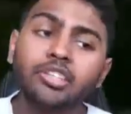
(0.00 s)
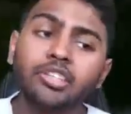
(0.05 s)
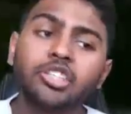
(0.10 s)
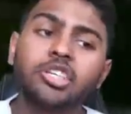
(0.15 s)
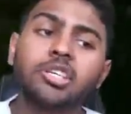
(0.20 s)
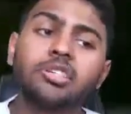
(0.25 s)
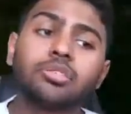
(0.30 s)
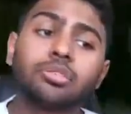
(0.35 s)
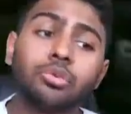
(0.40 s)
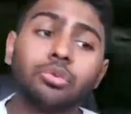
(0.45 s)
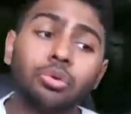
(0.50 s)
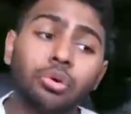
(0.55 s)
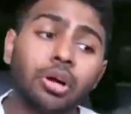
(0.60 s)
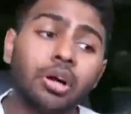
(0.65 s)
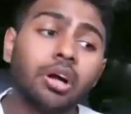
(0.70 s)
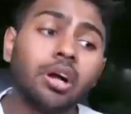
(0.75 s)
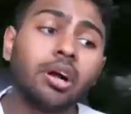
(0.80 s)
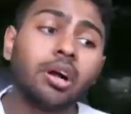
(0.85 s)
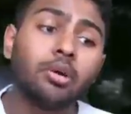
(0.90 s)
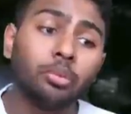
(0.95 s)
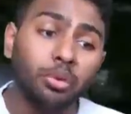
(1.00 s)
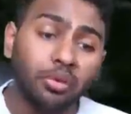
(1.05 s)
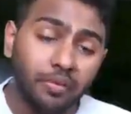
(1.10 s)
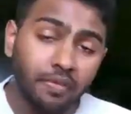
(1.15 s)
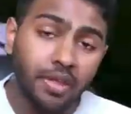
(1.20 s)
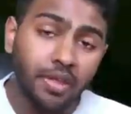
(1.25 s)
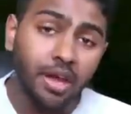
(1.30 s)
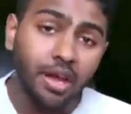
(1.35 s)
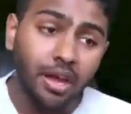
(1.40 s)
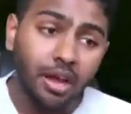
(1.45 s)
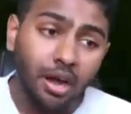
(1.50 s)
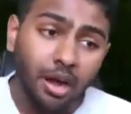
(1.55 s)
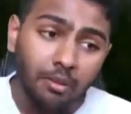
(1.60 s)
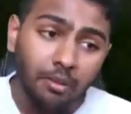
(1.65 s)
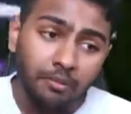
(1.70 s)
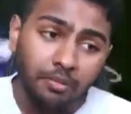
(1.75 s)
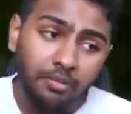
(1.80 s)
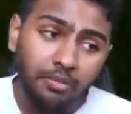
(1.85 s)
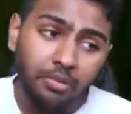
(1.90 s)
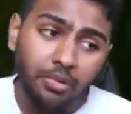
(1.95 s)
she's caught her with that up
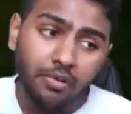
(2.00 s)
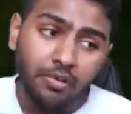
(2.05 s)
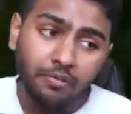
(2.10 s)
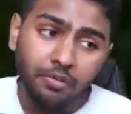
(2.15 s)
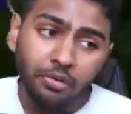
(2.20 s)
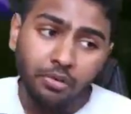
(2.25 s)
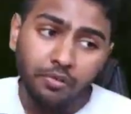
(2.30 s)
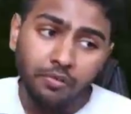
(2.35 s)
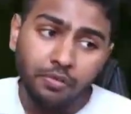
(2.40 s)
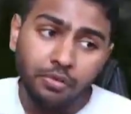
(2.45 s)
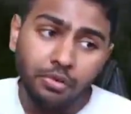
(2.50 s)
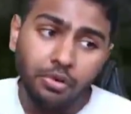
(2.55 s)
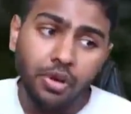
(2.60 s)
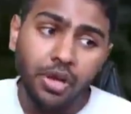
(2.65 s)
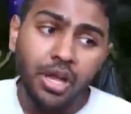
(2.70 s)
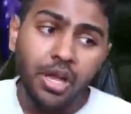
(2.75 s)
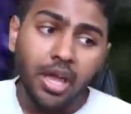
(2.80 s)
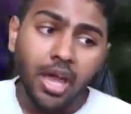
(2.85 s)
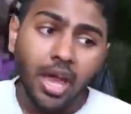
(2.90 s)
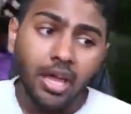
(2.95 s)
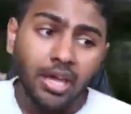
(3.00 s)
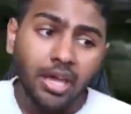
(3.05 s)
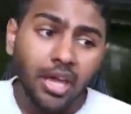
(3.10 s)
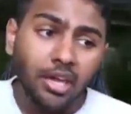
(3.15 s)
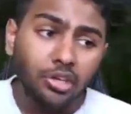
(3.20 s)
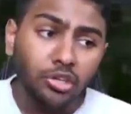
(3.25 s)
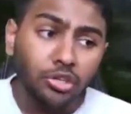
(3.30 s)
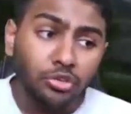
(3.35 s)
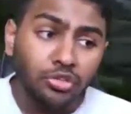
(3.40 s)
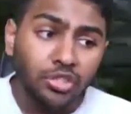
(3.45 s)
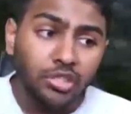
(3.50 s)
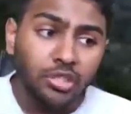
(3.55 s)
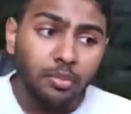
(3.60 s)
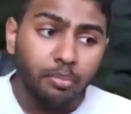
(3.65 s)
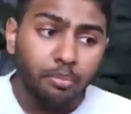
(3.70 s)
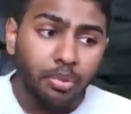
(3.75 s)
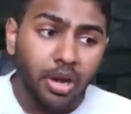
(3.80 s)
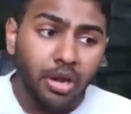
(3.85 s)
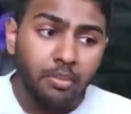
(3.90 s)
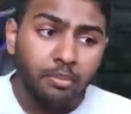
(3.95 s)
forward 4-4. Again, using the
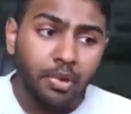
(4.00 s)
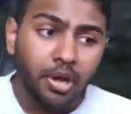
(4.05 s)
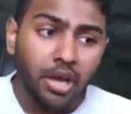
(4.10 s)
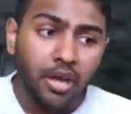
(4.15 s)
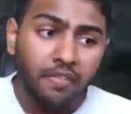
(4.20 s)
bread and butter.